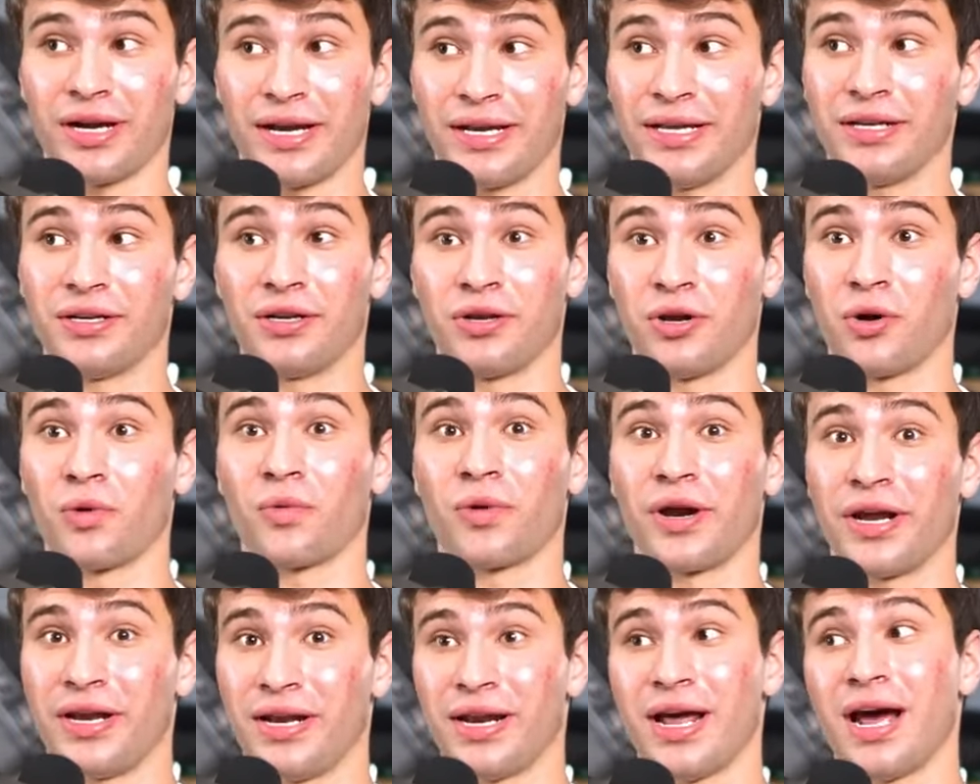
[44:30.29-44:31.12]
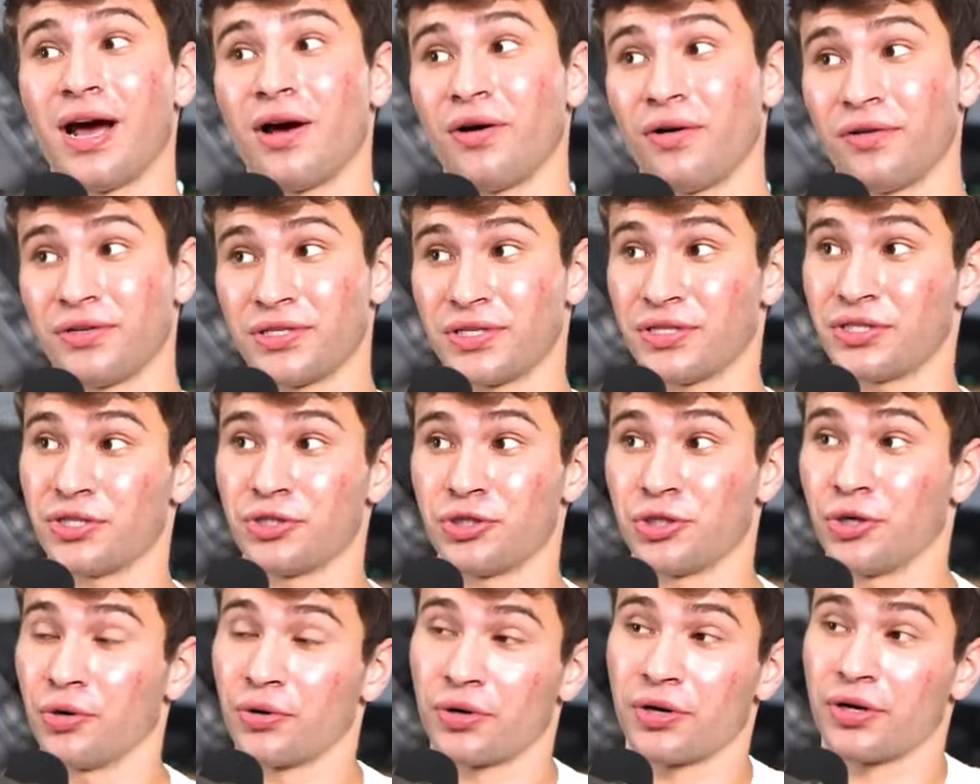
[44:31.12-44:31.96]
I need to know right now. Is this a
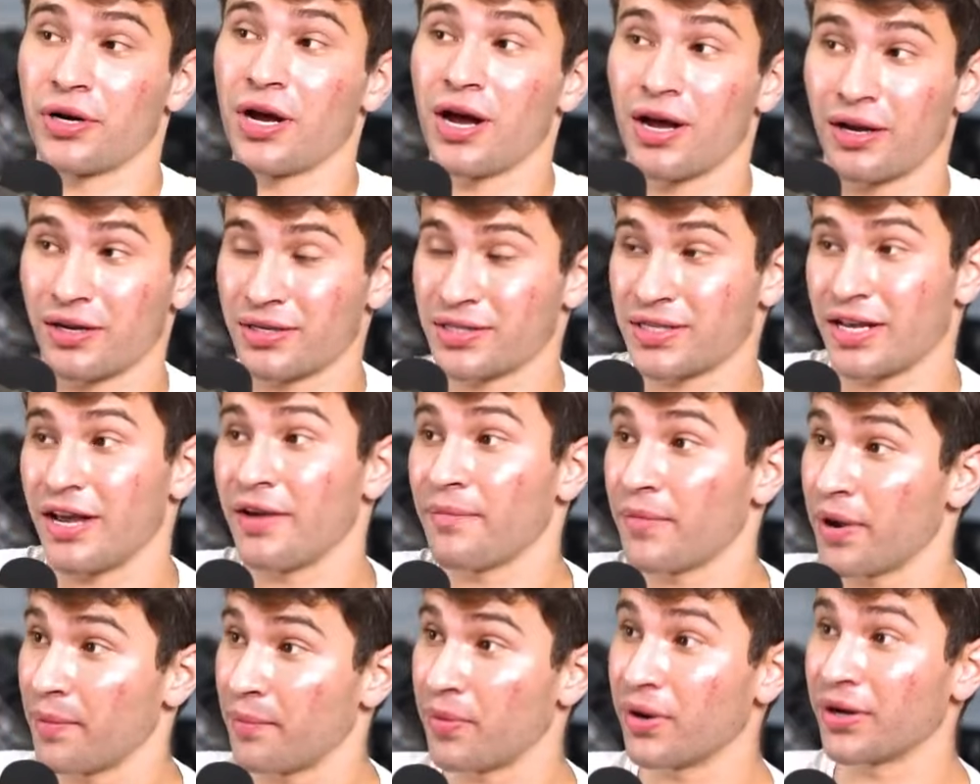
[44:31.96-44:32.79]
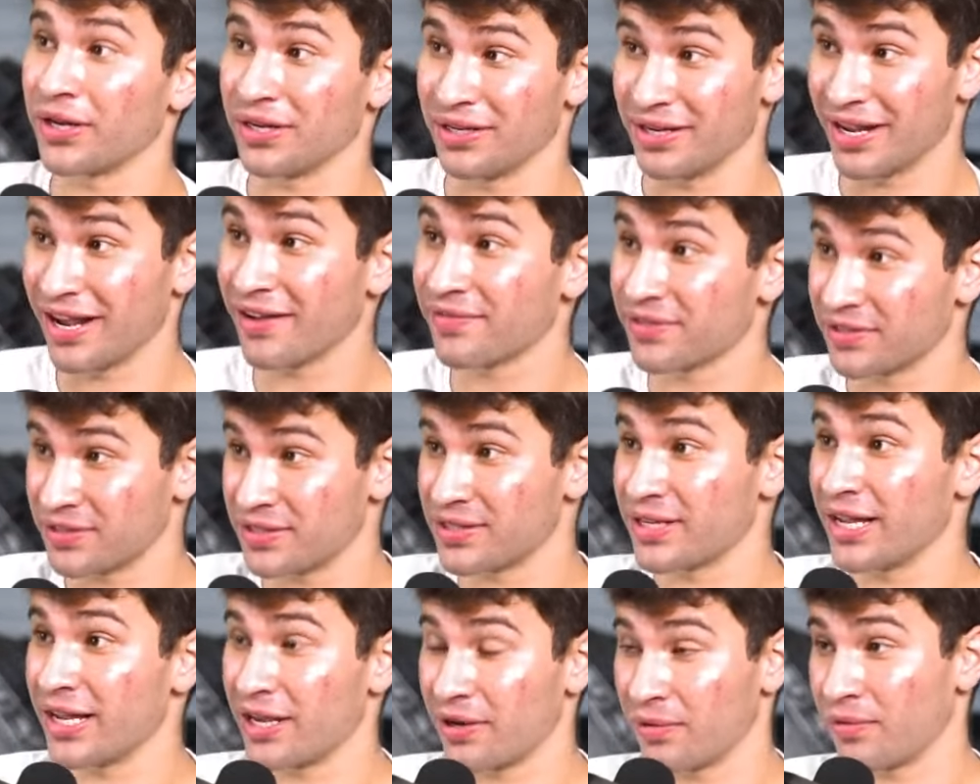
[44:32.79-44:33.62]
joke or not? Because I have my buddy Devin
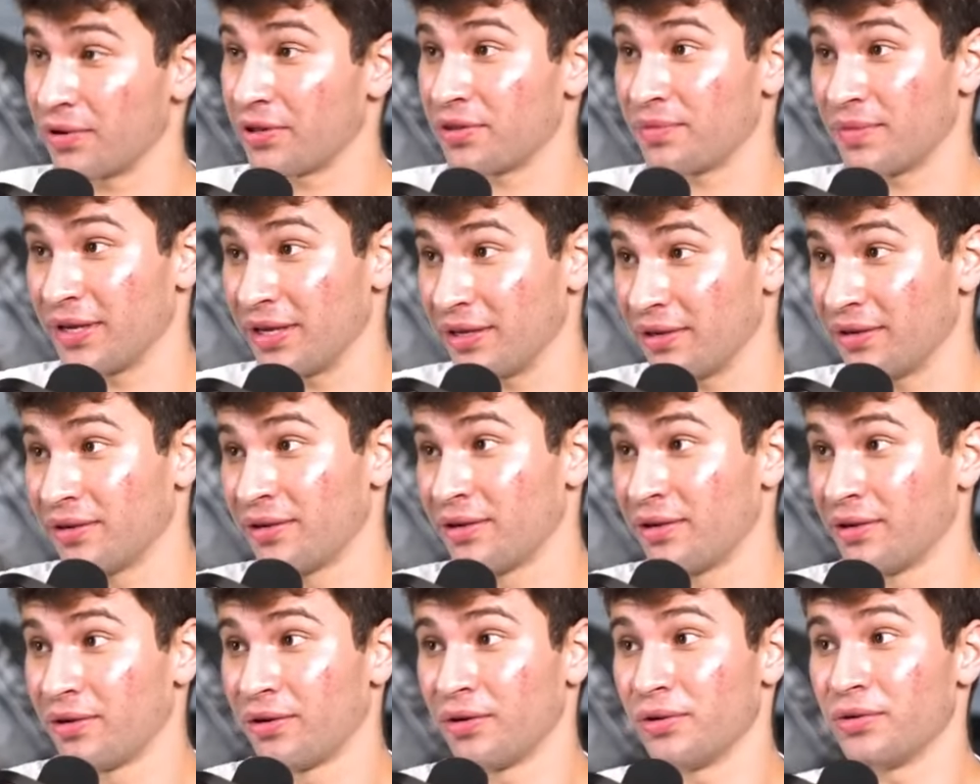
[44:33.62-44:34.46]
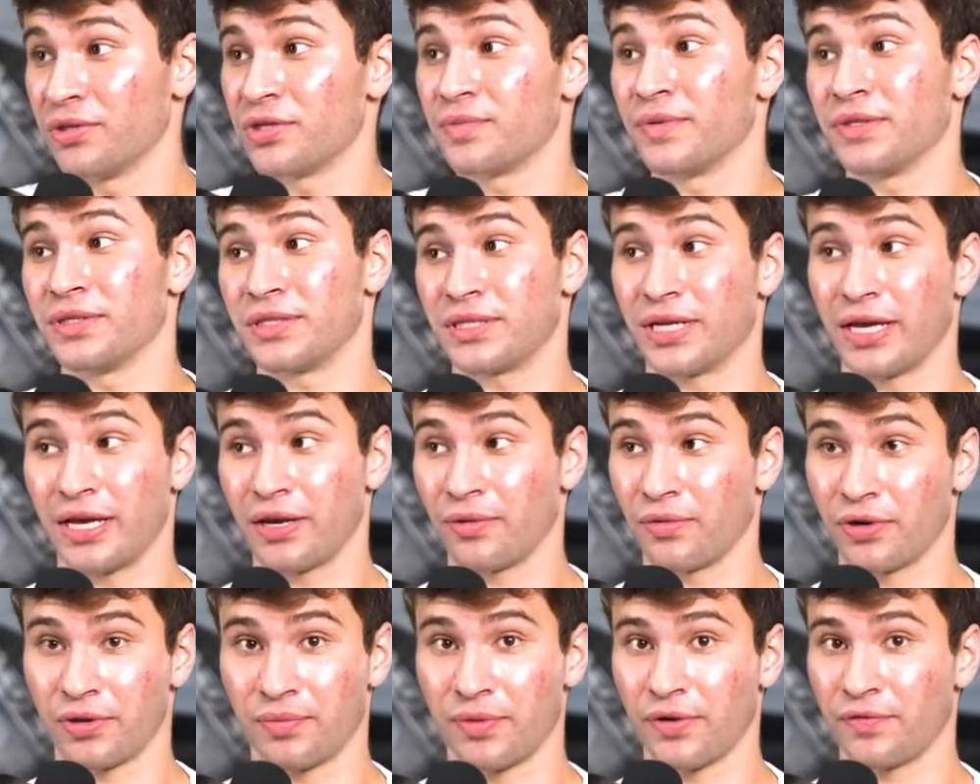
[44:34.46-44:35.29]
staying with me, who's been
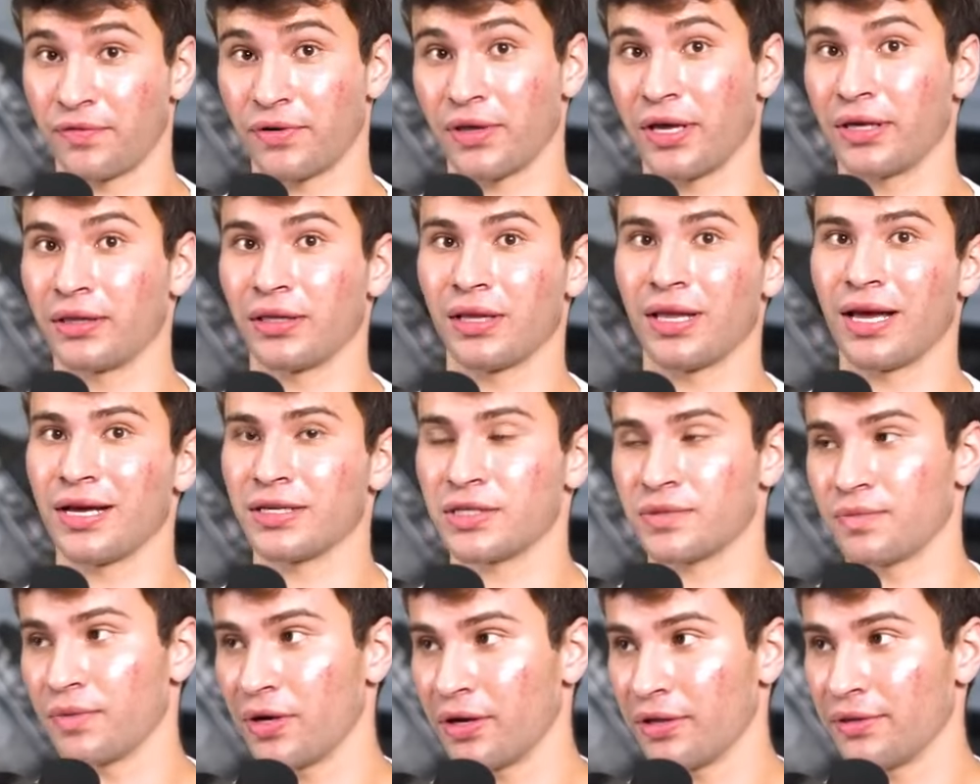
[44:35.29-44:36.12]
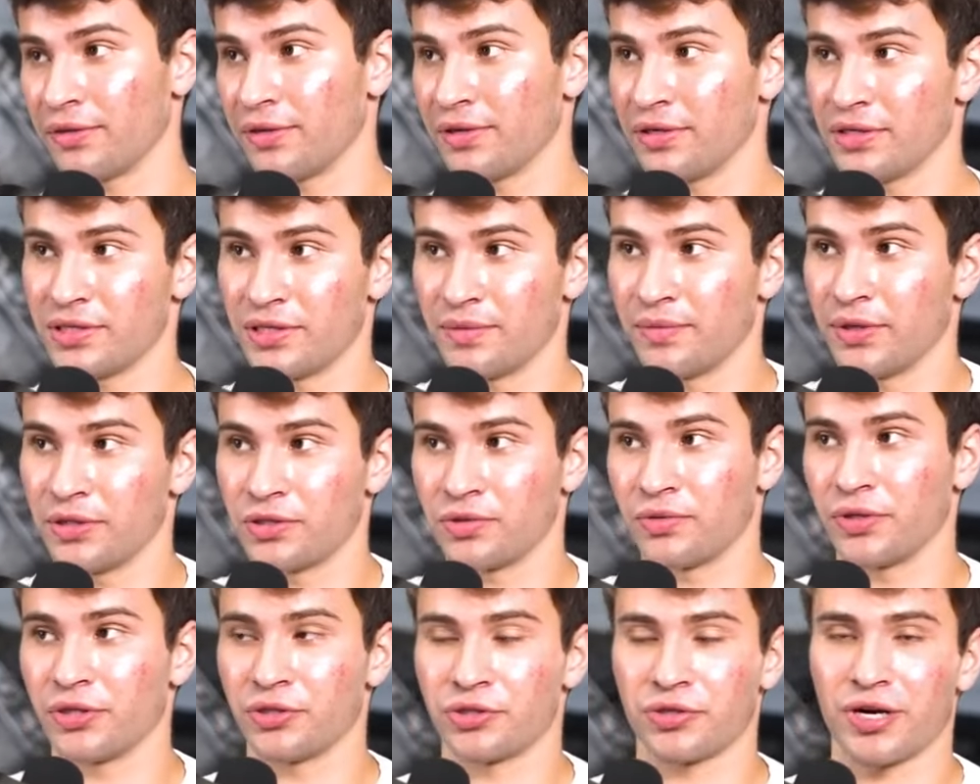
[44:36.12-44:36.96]
staying with me for like the last month. He's in
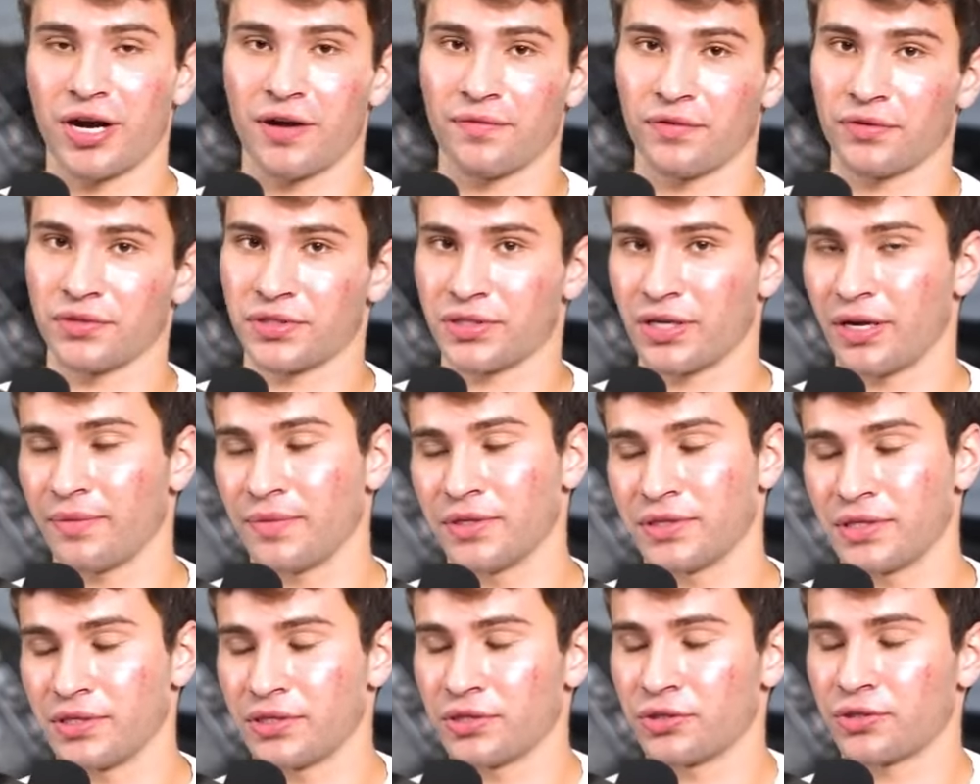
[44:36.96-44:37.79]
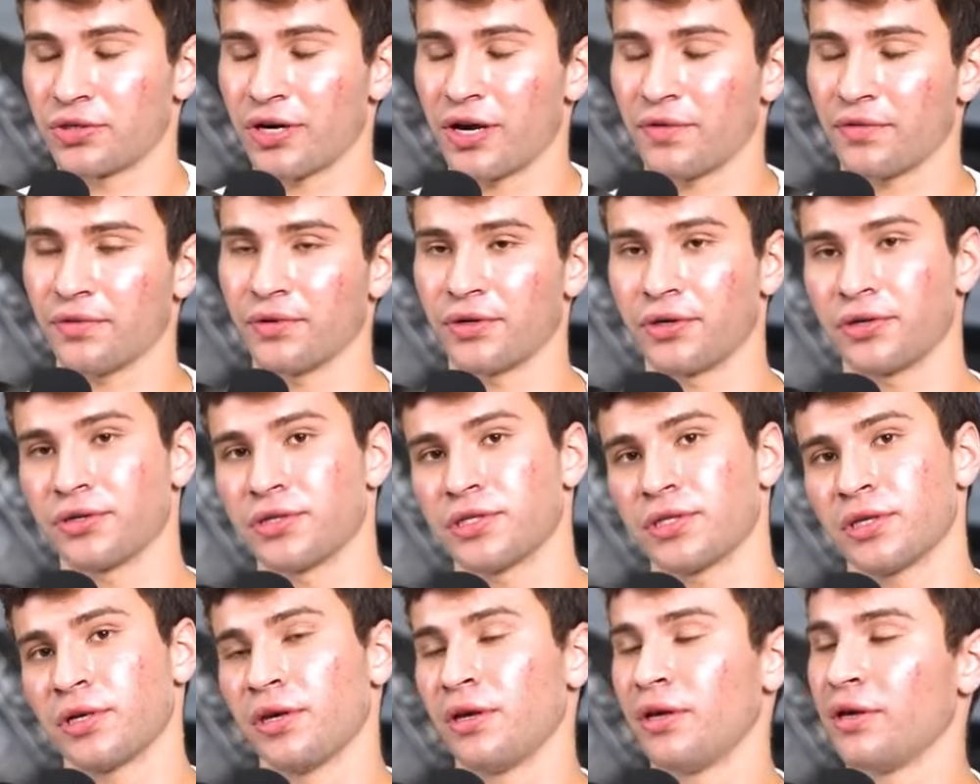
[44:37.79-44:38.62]
between travel assignments, he's a travel
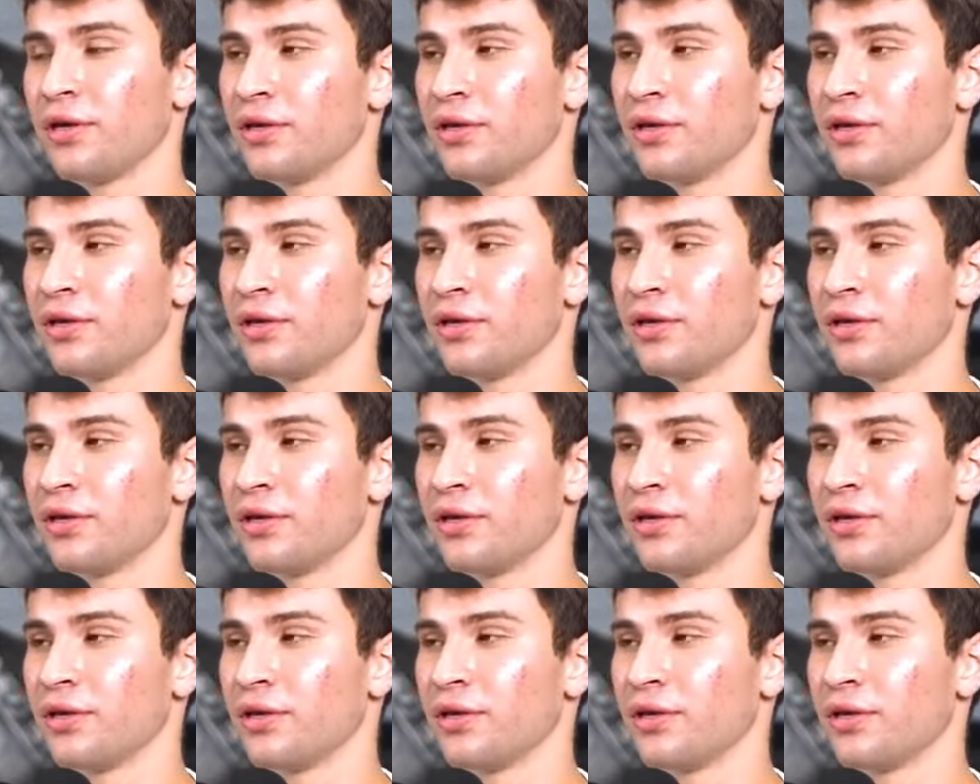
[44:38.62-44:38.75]
nurse.